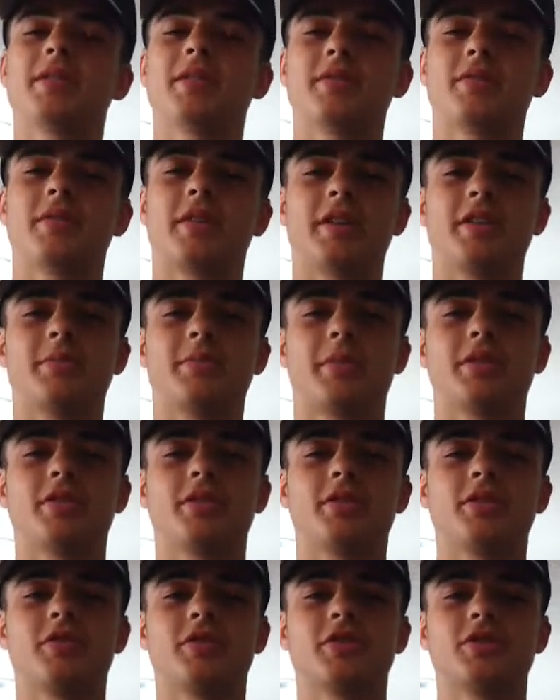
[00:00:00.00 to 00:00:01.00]
But because
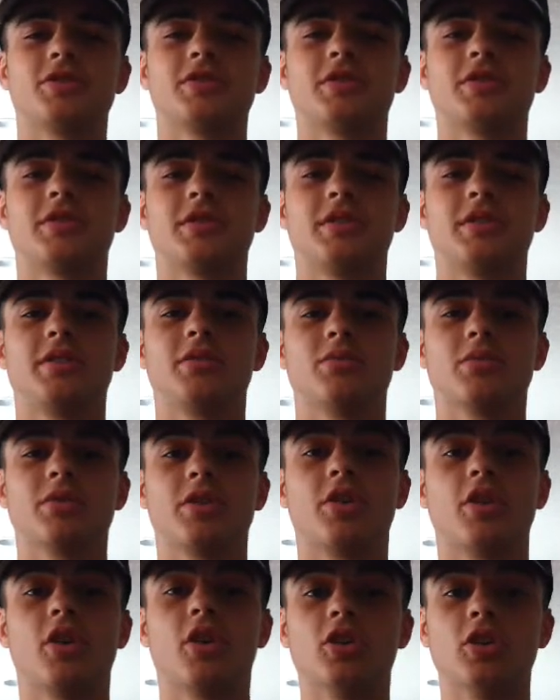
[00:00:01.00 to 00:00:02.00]
of Lenny's mental
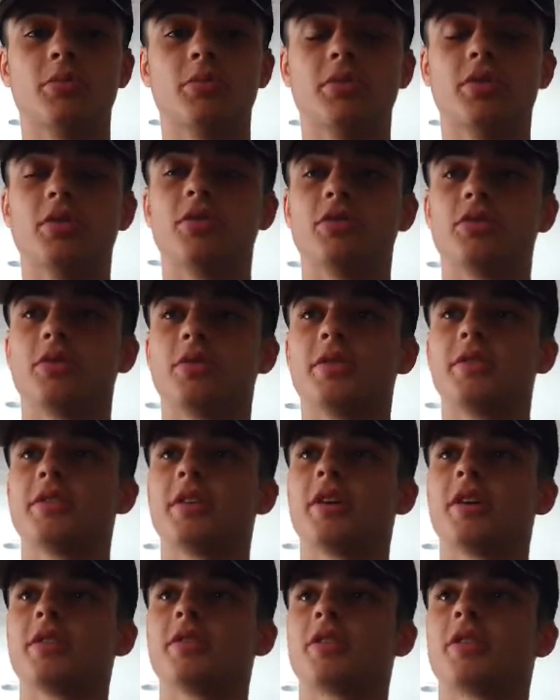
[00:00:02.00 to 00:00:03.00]
deficiency, he's really
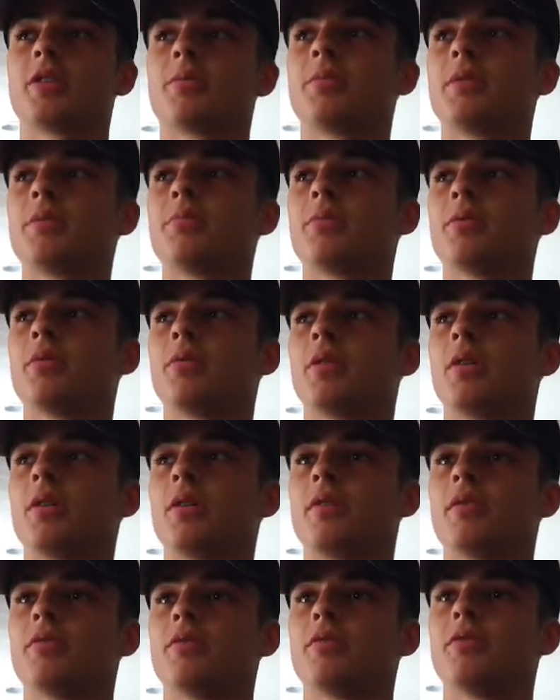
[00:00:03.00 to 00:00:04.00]
gullible. So he tells a lot of
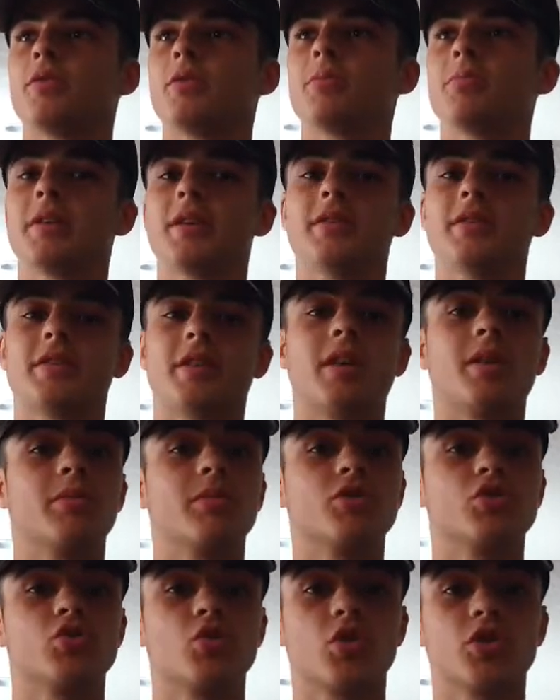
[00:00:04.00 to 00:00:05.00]
people of the
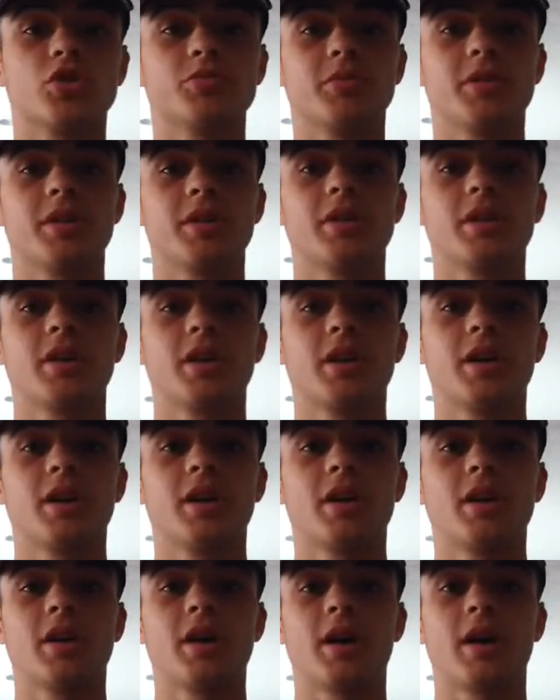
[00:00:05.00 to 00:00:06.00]
plans that him and George
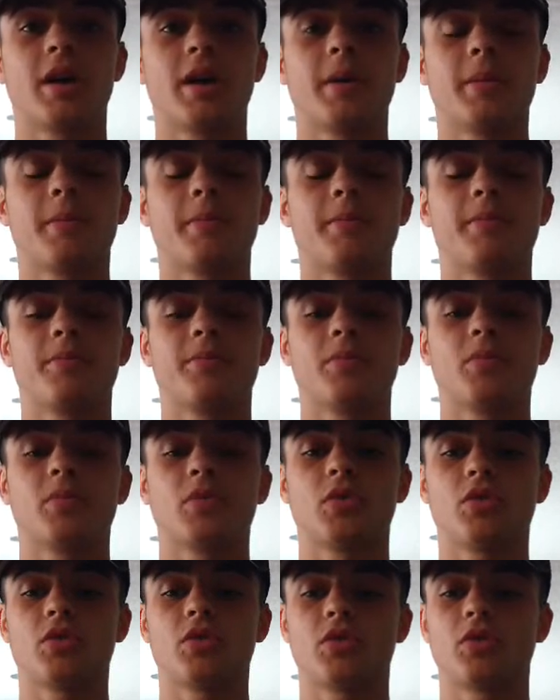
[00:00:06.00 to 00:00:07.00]
made
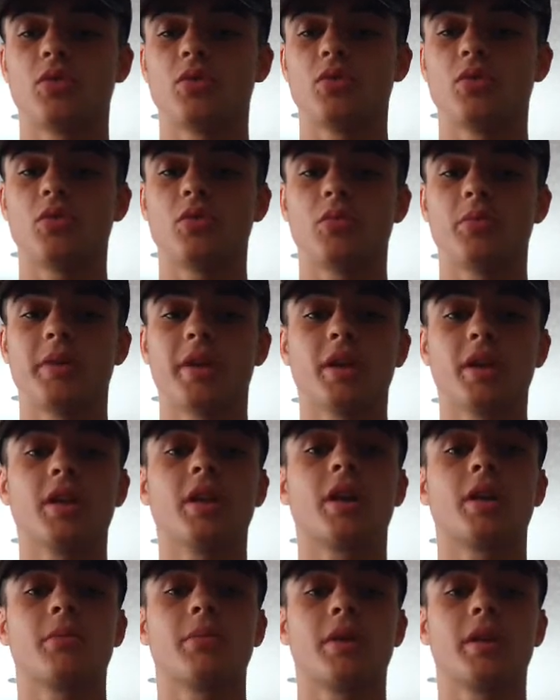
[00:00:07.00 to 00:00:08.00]
to
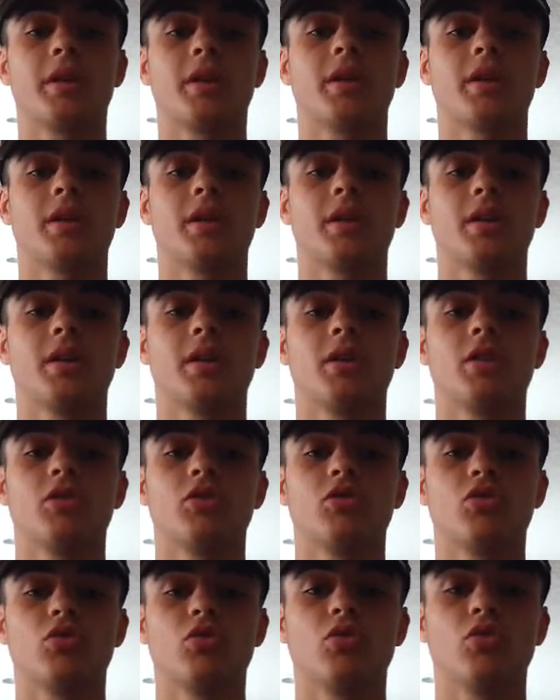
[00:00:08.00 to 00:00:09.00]
make a lot of money
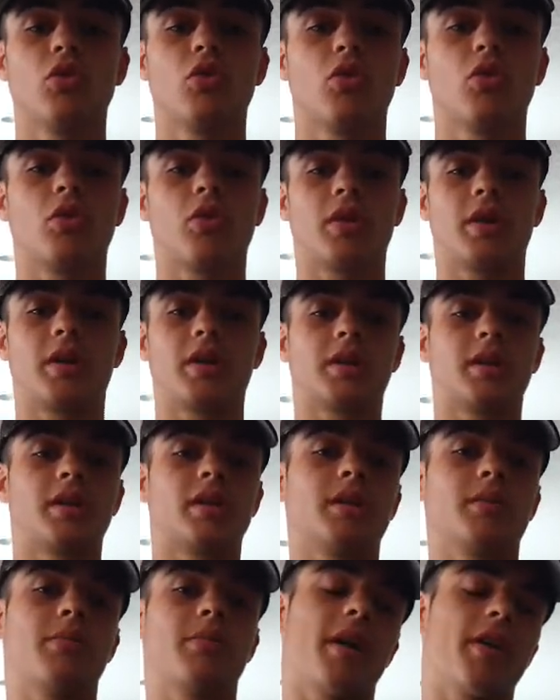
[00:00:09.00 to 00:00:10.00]
to go
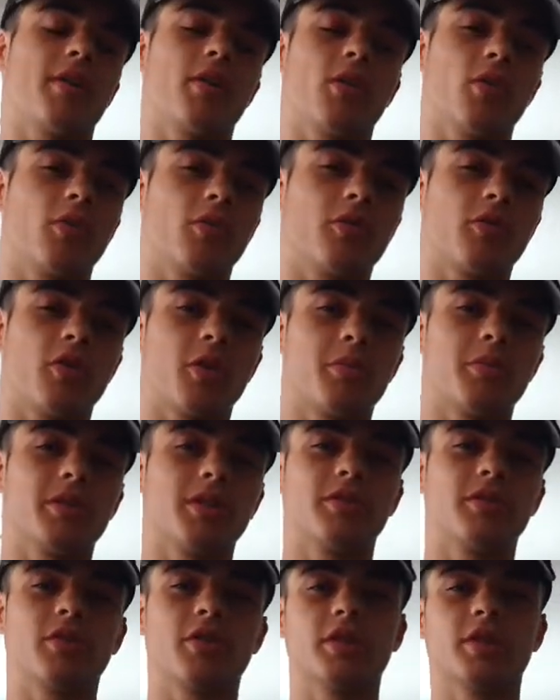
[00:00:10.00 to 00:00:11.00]
and buy their own
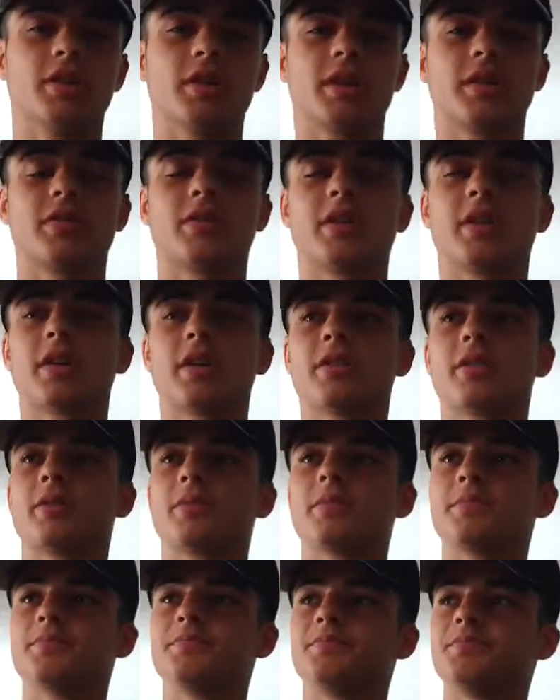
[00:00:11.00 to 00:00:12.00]
farm and live a good life
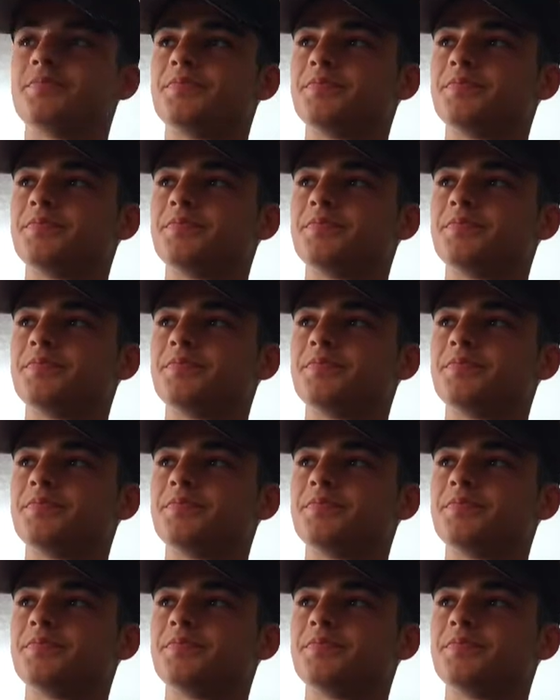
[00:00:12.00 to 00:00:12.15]
together.